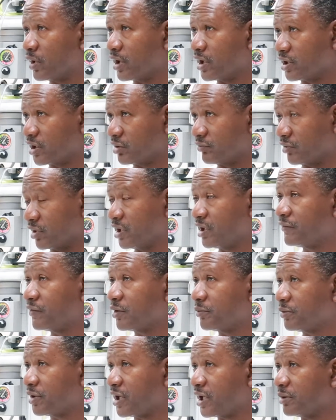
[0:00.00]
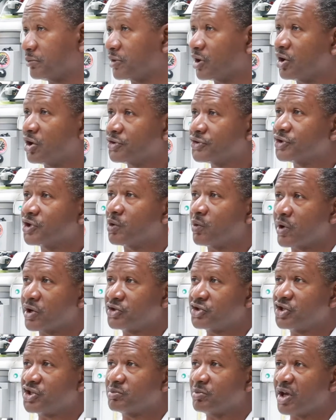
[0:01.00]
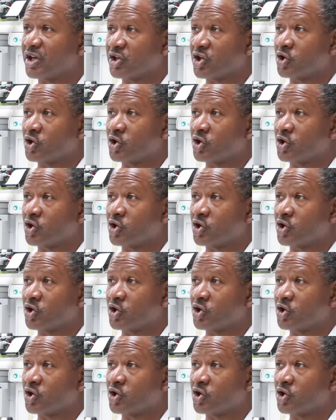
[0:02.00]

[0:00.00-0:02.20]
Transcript: where it can relieve her pain, but also where she's